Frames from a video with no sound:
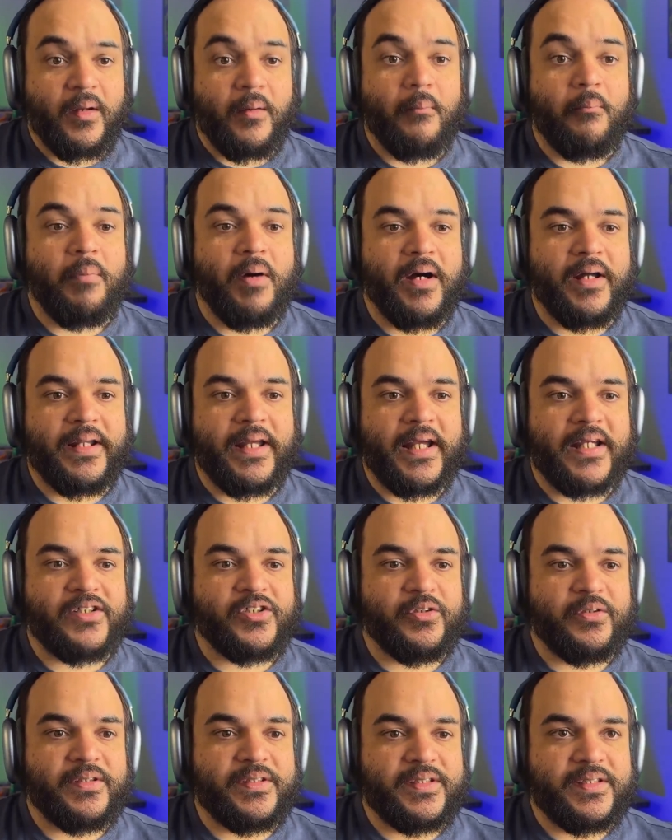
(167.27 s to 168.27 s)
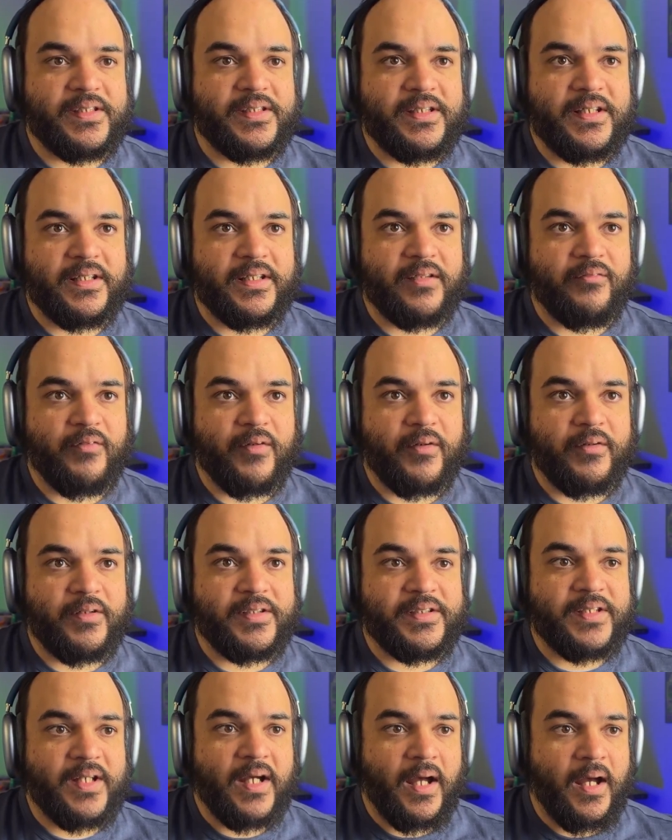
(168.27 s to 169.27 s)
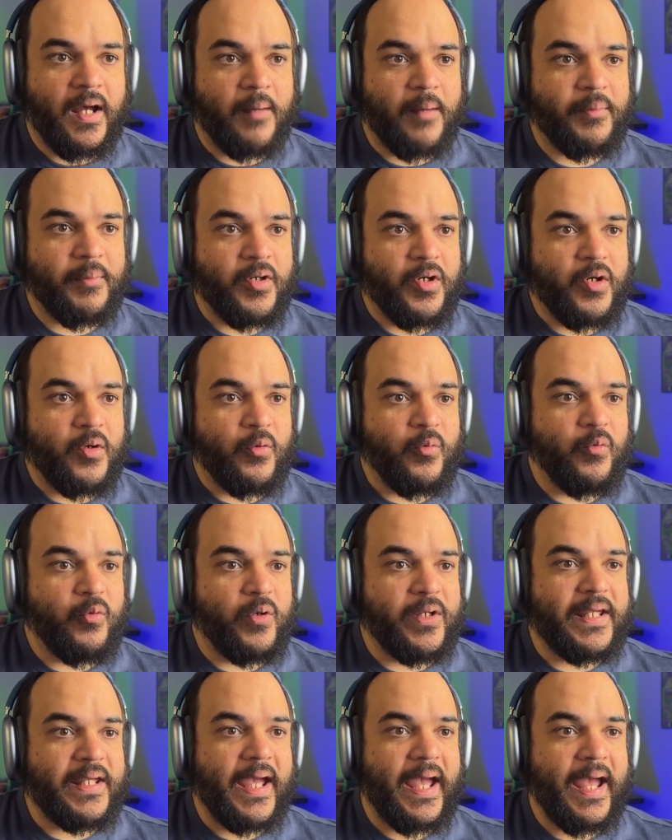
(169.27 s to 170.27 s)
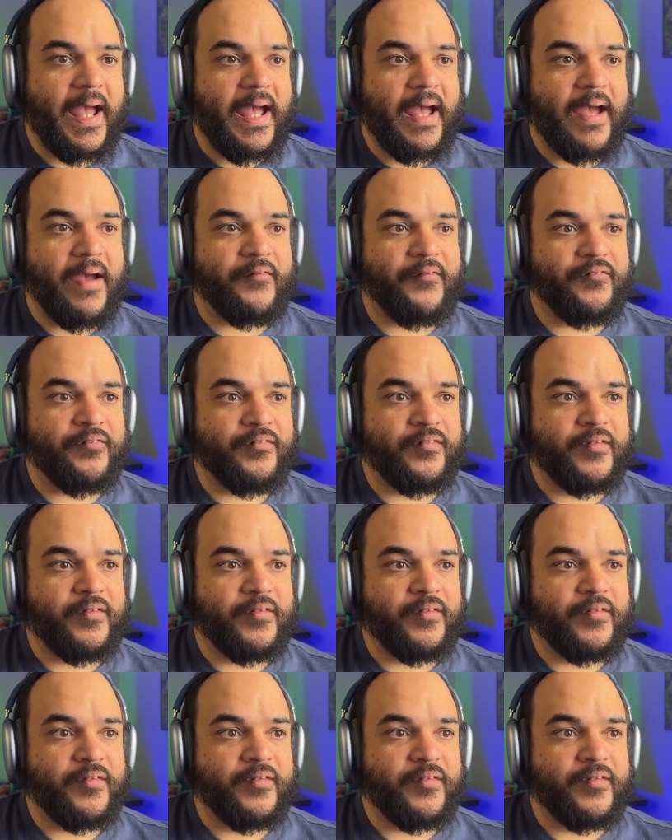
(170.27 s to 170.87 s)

But as you can see at the very top, we have